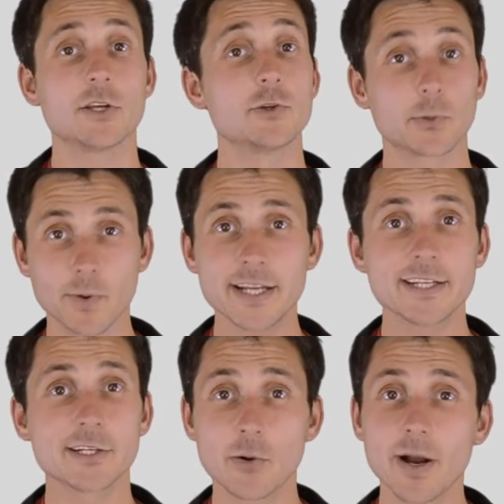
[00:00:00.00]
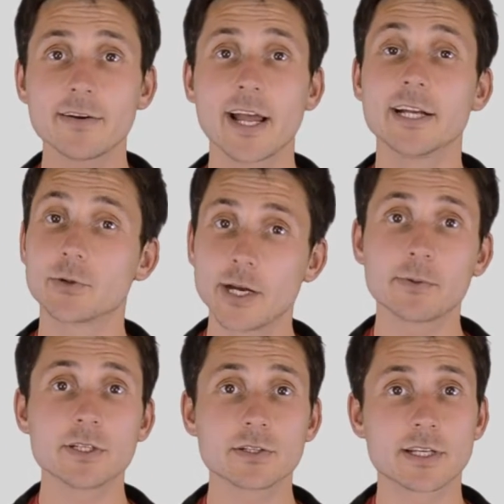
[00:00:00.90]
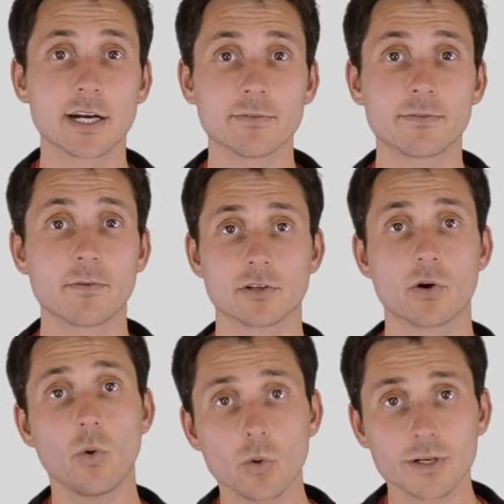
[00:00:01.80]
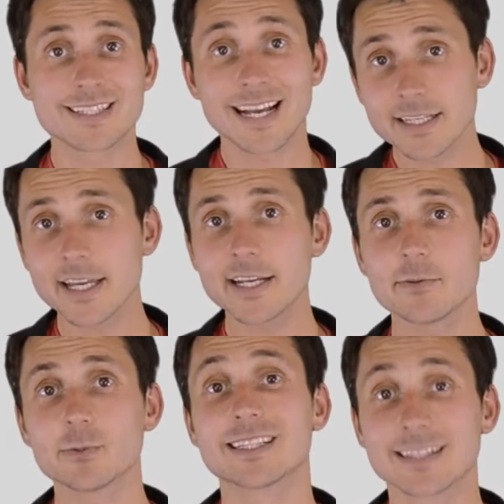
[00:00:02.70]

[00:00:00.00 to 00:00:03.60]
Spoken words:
you are ready to go out and create one yourself, or delegate it with